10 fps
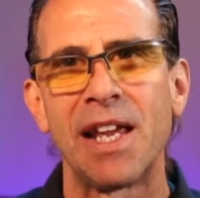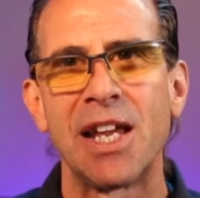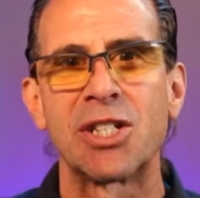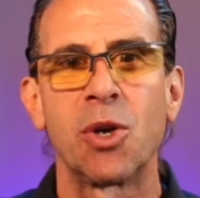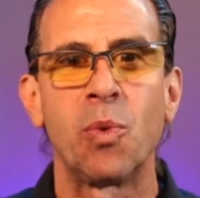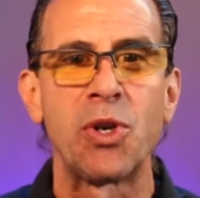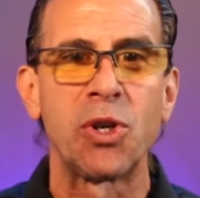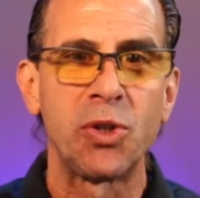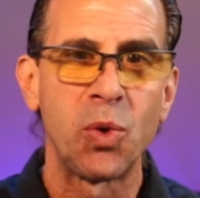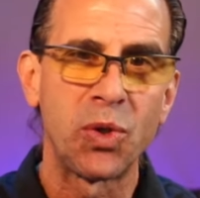So when you're
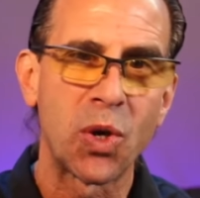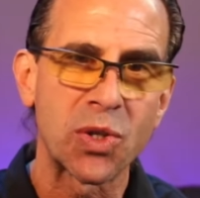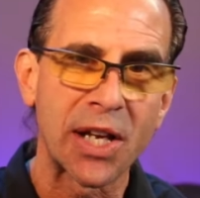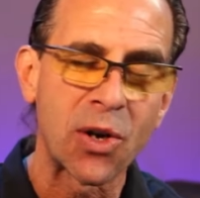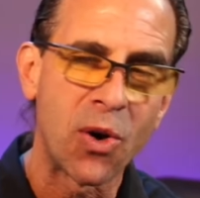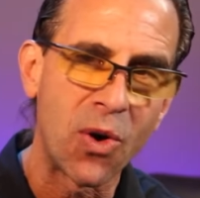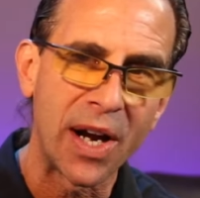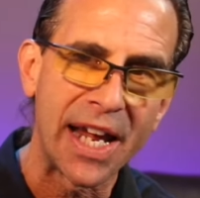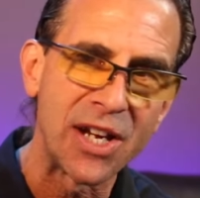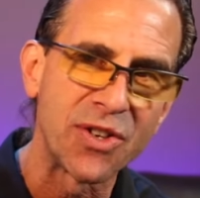doing those like hard
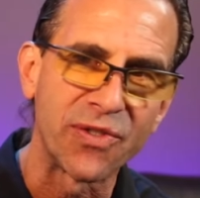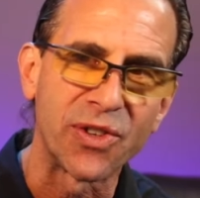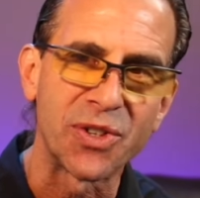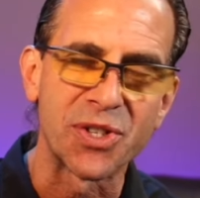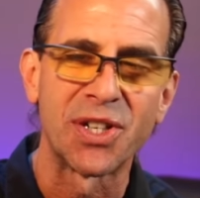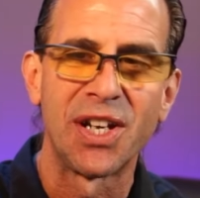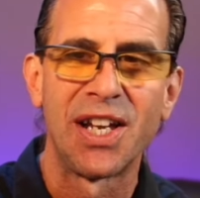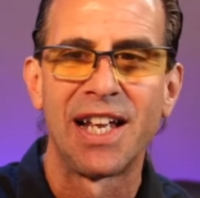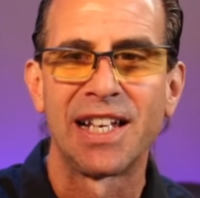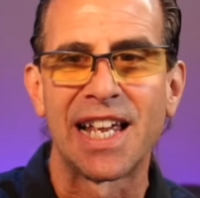intervals,
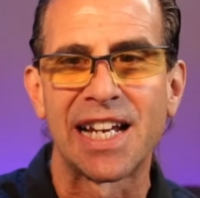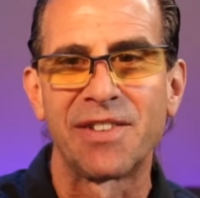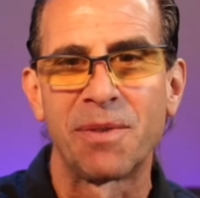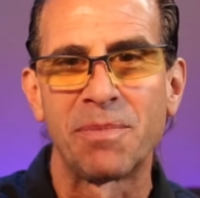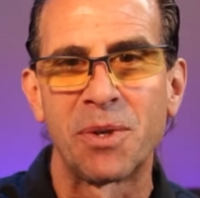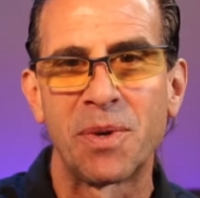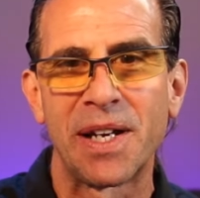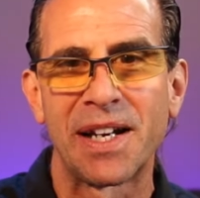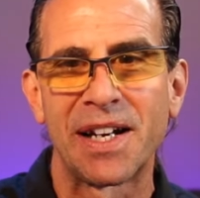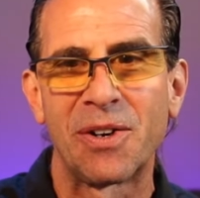like if I'm
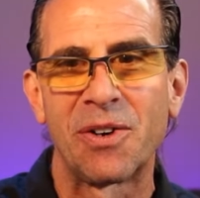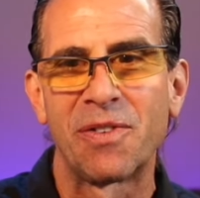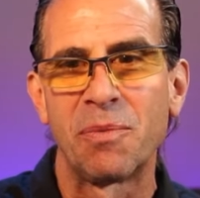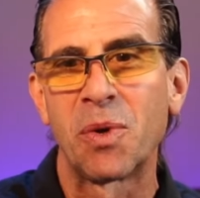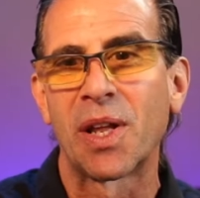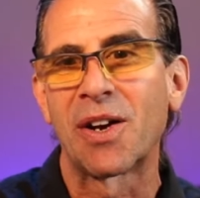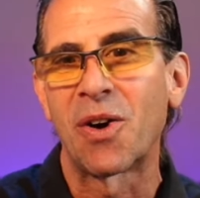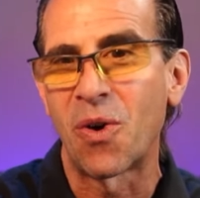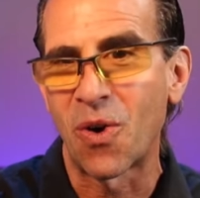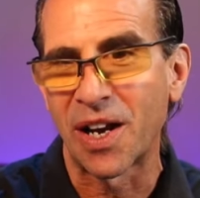doing like a
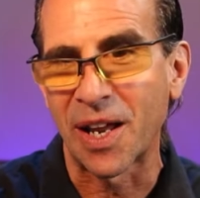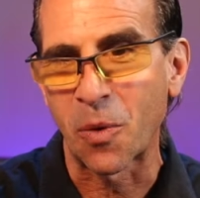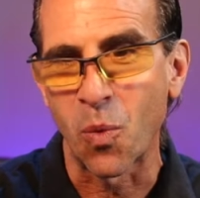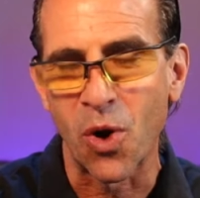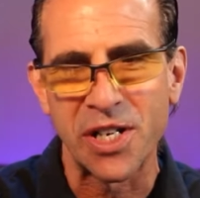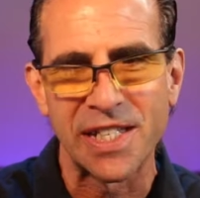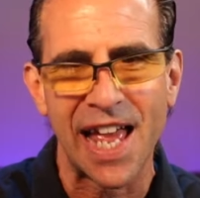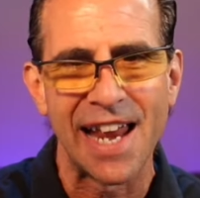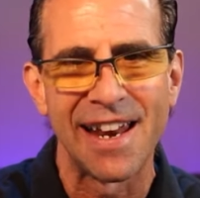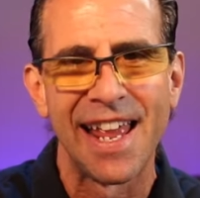hard like work
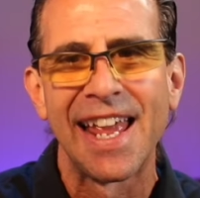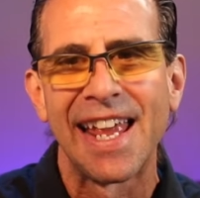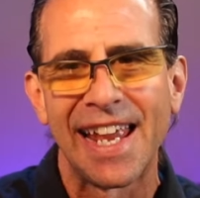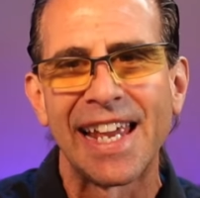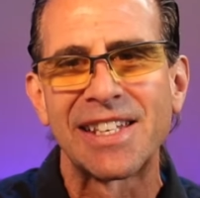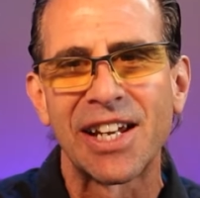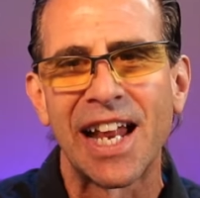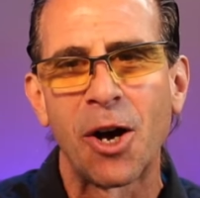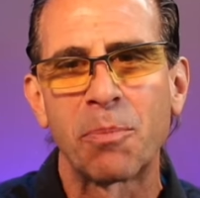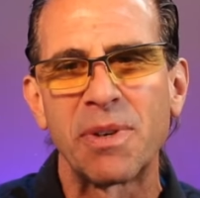set, it's going to
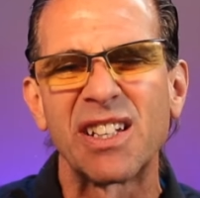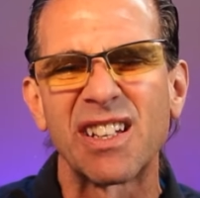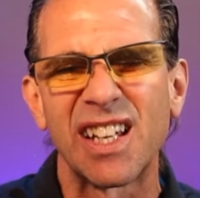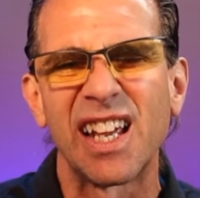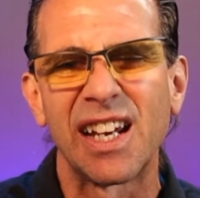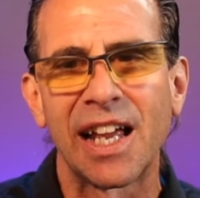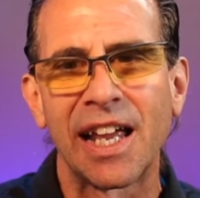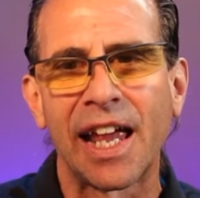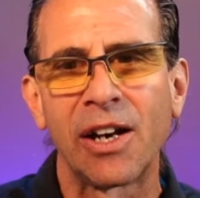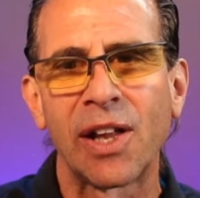help you.
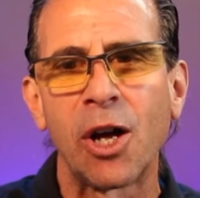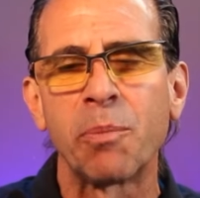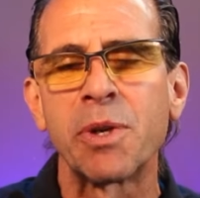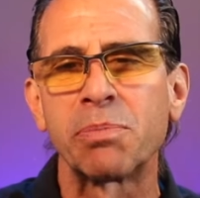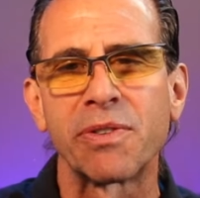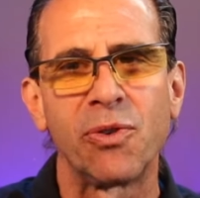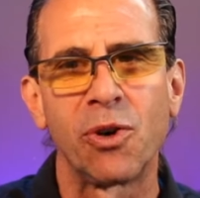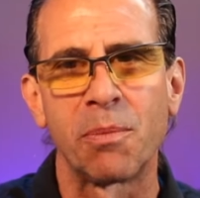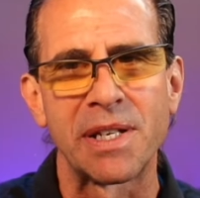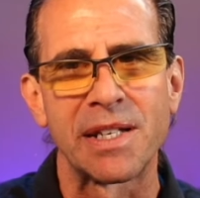It'll help your
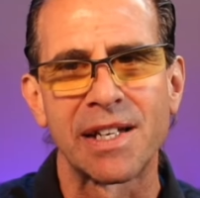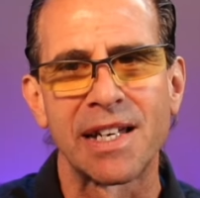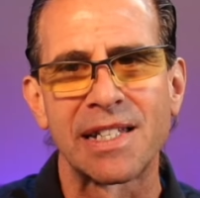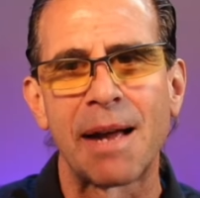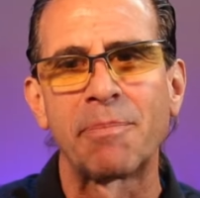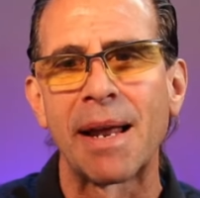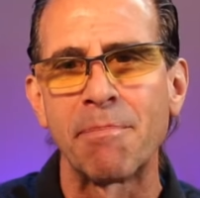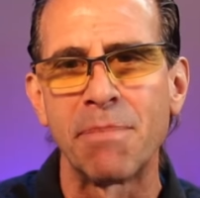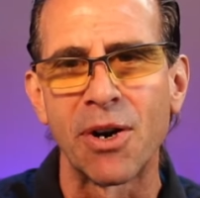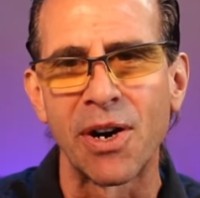performance. It's going to stop that
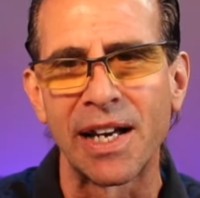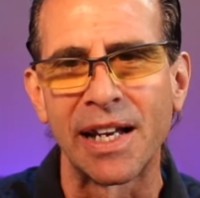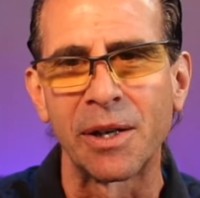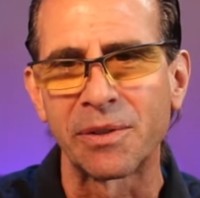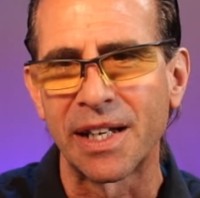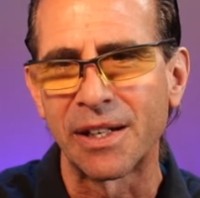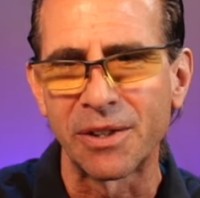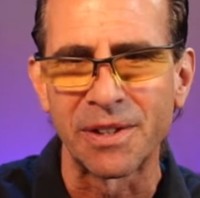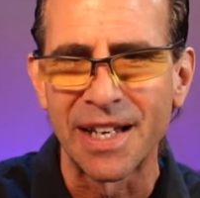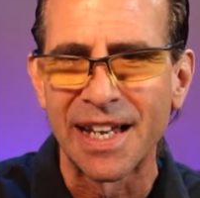burn. It
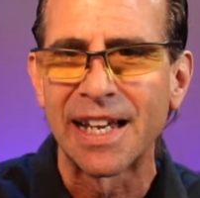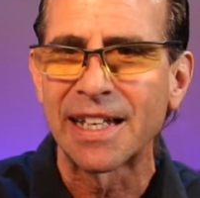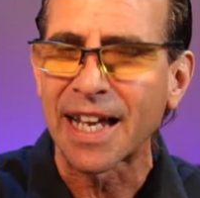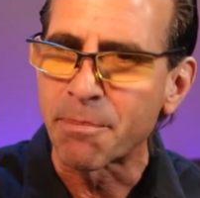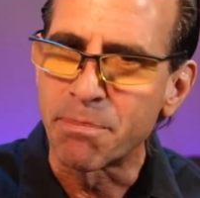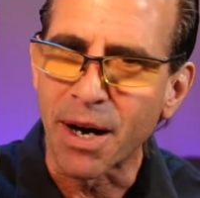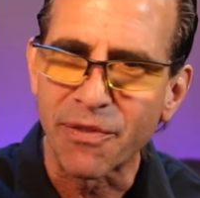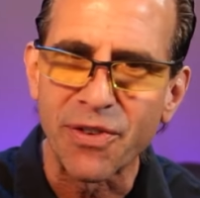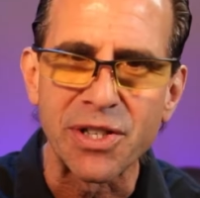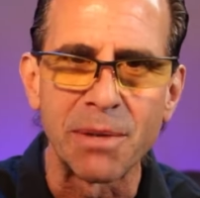like
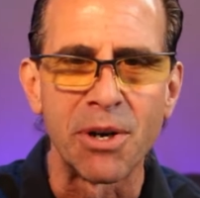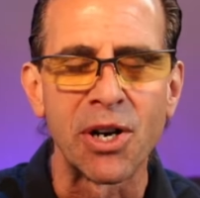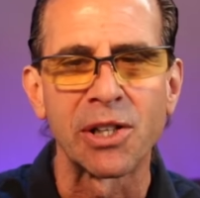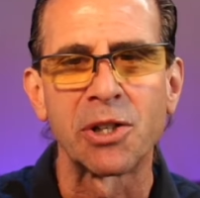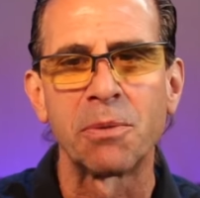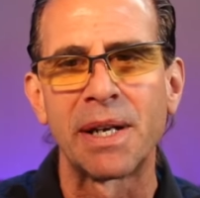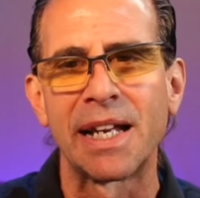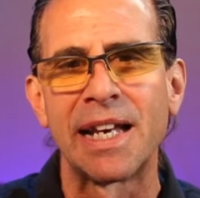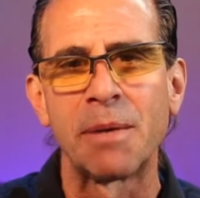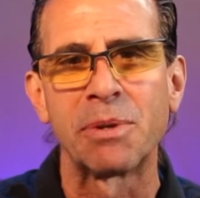buffers the burn a little bit,
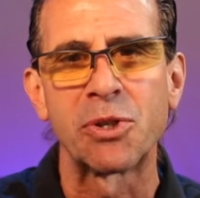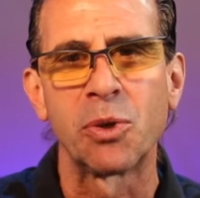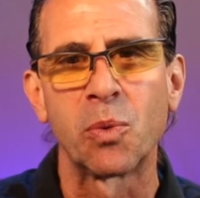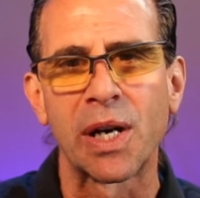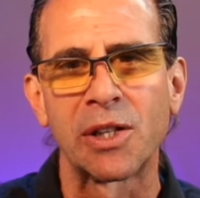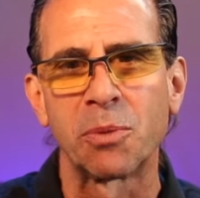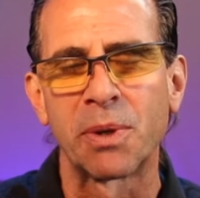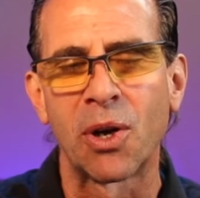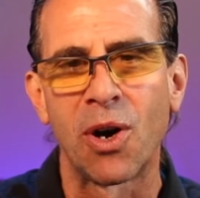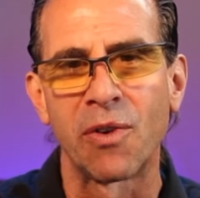enables you to work a little bit
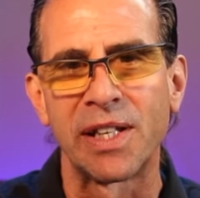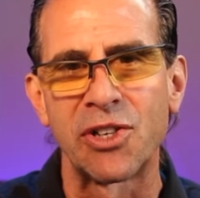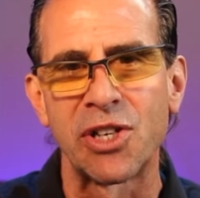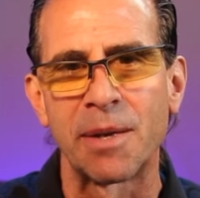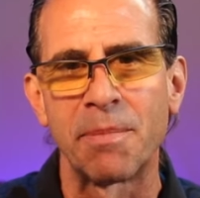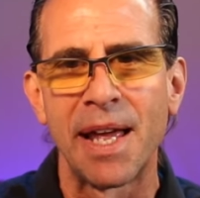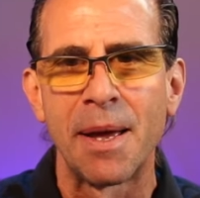harder in the gym.